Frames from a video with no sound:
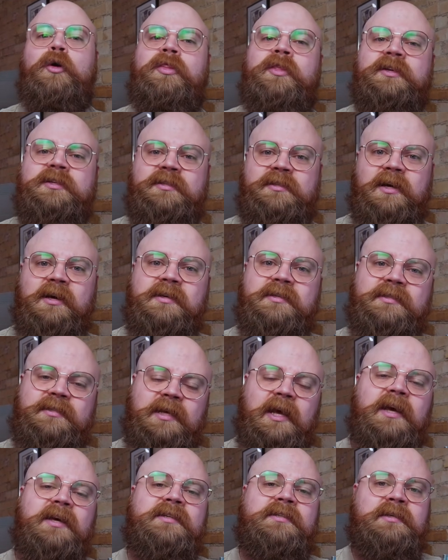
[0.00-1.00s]
this does
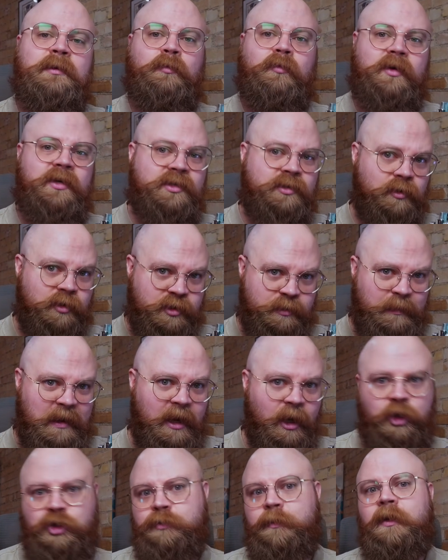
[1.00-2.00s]
take some resource
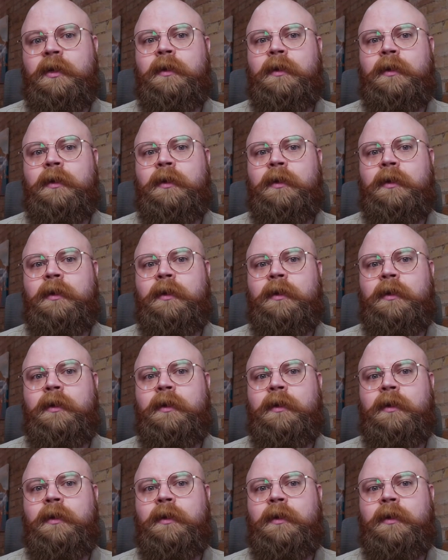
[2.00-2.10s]
management.